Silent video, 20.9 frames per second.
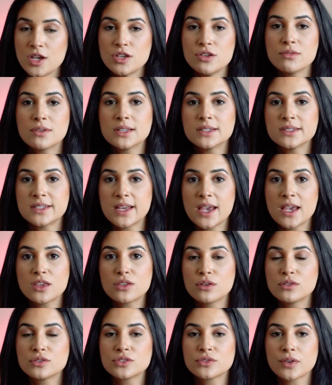You can
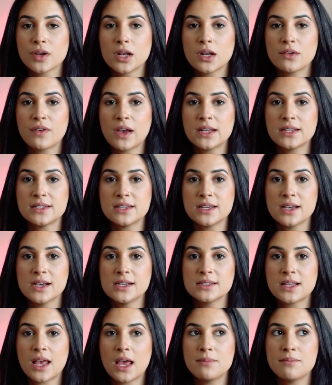take those creative
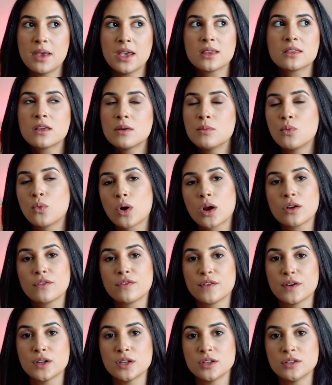ideas and make them work
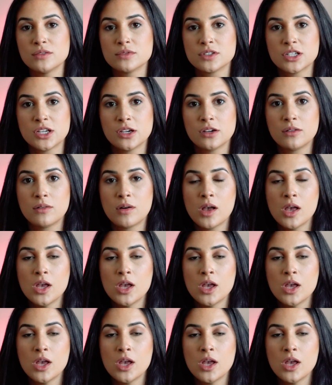for you too.